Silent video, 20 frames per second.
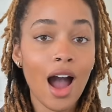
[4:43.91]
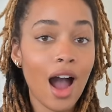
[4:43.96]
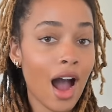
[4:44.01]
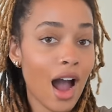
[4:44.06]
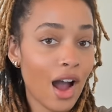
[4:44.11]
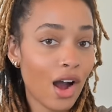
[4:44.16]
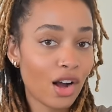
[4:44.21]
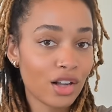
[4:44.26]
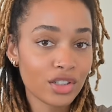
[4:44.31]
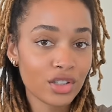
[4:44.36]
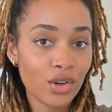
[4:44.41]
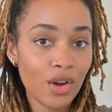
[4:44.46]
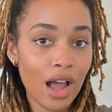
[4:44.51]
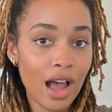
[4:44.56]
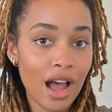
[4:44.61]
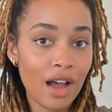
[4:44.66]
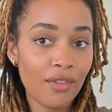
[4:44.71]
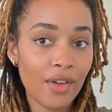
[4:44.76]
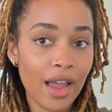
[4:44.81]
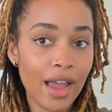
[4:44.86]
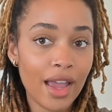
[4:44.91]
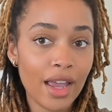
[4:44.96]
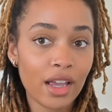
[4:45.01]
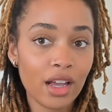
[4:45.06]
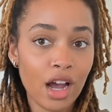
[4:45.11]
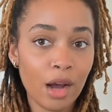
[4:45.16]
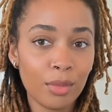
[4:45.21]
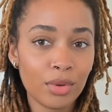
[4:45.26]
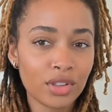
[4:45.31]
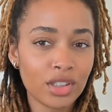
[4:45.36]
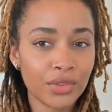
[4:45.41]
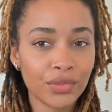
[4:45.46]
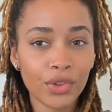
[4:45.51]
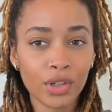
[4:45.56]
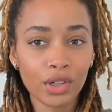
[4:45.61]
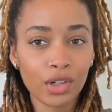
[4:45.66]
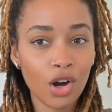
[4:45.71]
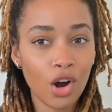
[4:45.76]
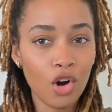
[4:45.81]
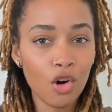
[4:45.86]
I also have a couple
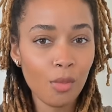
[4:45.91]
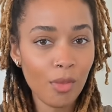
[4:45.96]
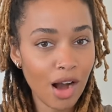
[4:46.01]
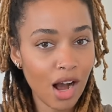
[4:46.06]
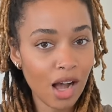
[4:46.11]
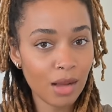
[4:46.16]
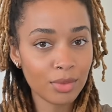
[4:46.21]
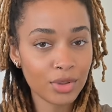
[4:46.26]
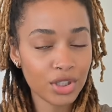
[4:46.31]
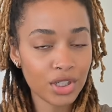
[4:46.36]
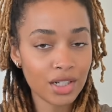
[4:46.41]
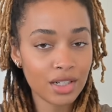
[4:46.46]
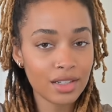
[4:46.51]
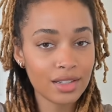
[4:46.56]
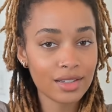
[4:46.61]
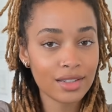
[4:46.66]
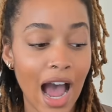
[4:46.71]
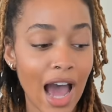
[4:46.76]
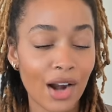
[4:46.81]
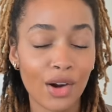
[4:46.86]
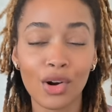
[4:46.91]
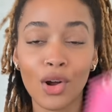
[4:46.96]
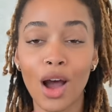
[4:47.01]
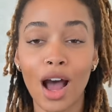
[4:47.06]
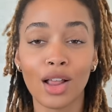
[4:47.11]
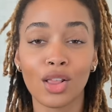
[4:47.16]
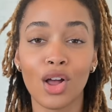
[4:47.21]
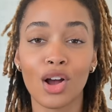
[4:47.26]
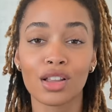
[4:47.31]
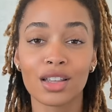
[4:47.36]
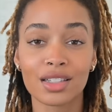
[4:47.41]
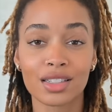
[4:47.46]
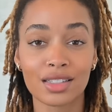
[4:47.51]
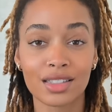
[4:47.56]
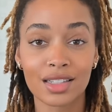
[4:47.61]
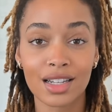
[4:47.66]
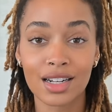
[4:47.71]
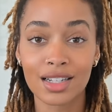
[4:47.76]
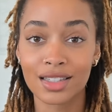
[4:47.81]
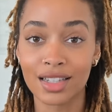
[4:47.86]
different comb options. I don't know how long this is
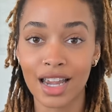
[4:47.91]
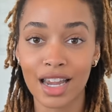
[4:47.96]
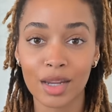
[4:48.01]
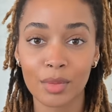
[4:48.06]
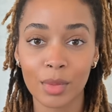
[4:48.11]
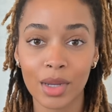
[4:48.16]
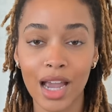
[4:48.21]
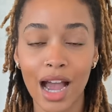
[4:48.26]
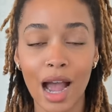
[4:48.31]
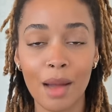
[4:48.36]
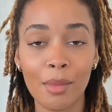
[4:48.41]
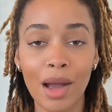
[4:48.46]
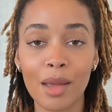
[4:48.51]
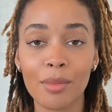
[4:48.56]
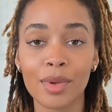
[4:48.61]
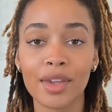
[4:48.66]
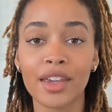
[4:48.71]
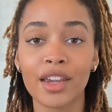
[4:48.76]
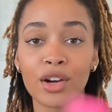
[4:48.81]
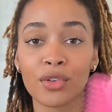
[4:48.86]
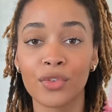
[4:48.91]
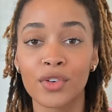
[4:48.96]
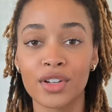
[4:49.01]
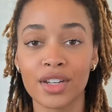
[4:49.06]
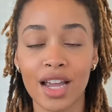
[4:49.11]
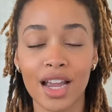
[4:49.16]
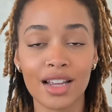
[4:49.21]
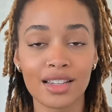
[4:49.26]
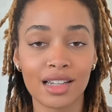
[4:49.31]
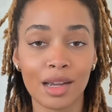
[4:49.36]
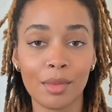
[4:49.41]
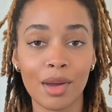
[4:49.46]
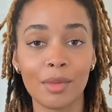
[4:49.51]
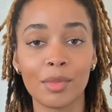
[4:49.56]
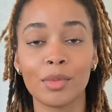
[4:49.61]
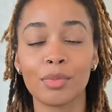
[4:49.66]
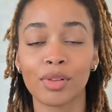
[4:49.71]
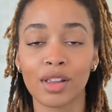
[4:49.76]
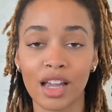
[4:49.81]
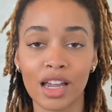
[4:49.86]
gonna take me. I might be here for days. I might
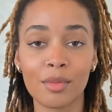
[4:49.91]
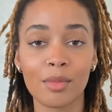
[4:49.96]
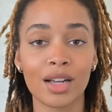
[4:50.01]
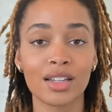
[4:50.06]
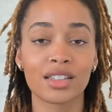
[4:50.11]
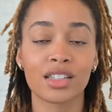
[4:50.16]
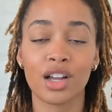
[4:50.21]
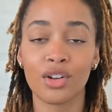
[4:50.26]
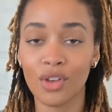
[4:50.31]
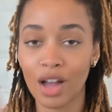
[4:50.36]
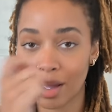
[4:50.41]
be playing myself.